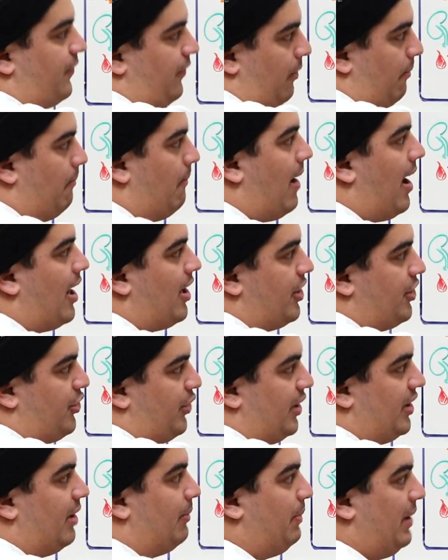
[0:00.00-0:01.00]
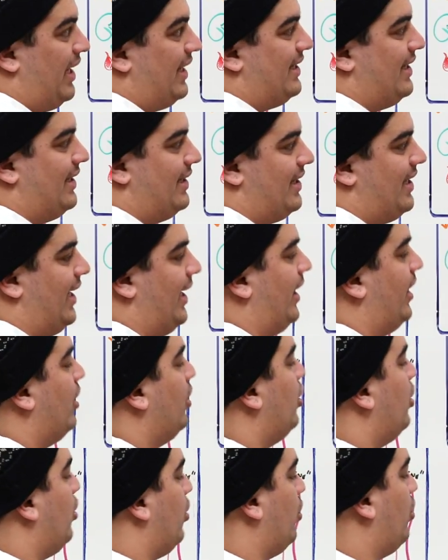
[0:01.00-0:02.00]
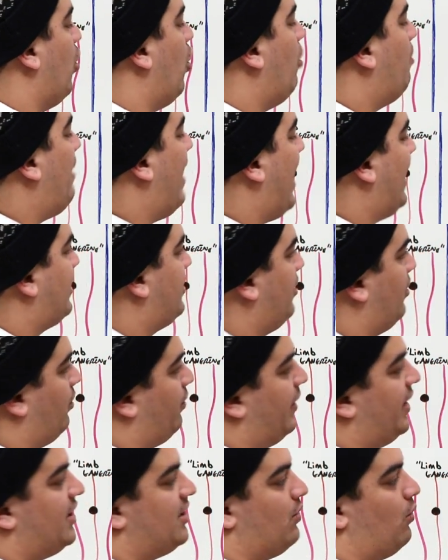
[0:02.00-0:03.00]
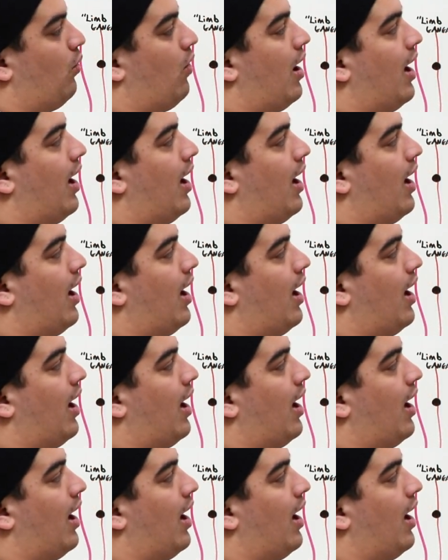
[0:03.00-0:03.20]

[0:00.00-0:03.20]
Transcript: for monitoring the PTT. Go back to the reason